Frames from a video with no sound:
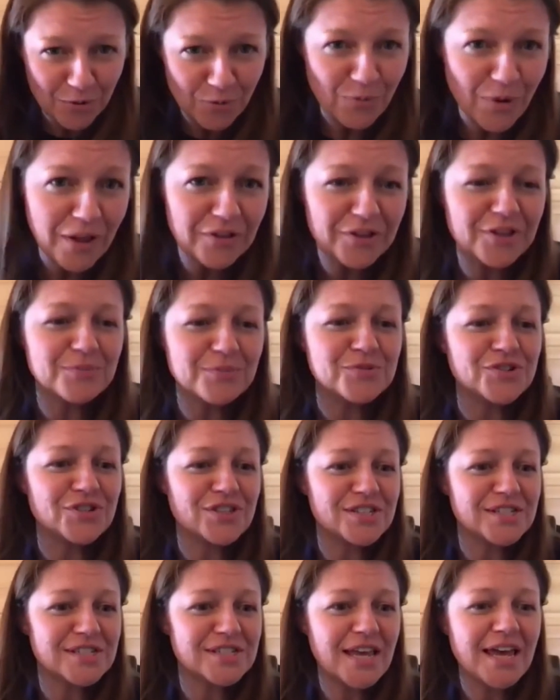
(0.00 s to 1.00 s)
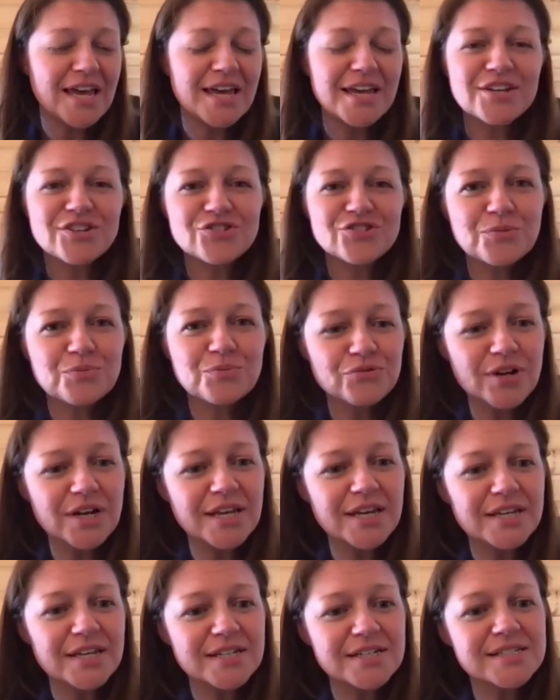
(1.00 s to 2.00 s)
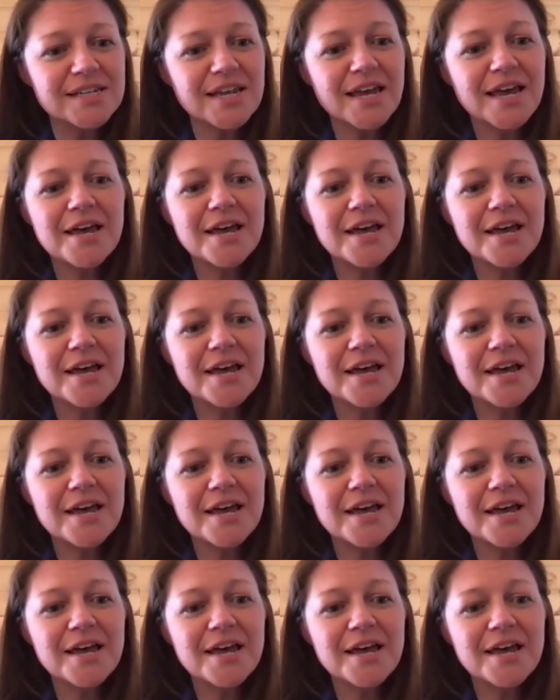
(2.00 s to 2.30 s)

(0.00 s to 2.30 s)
welcome to the stage the brilliant